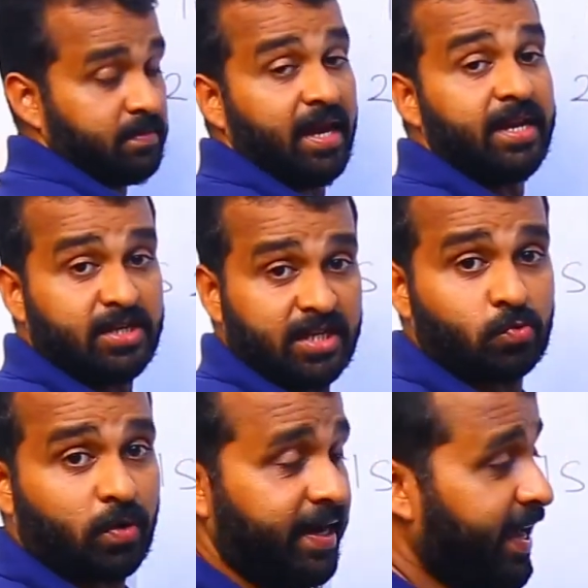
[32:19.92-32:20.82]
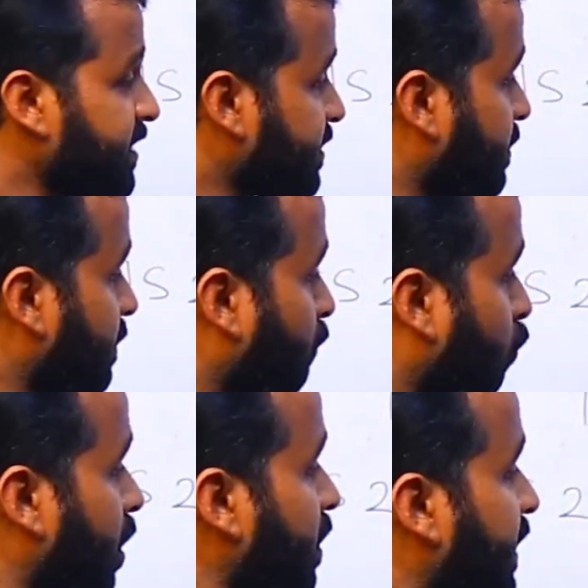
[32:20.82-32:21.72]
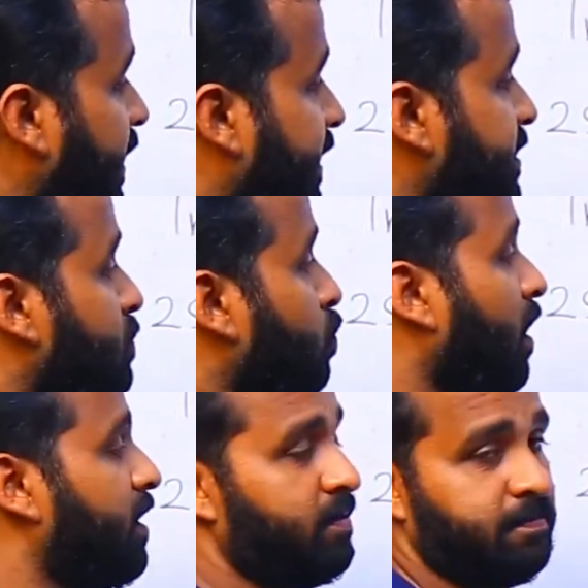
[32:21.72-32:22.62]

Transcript: And it is read as 1s1.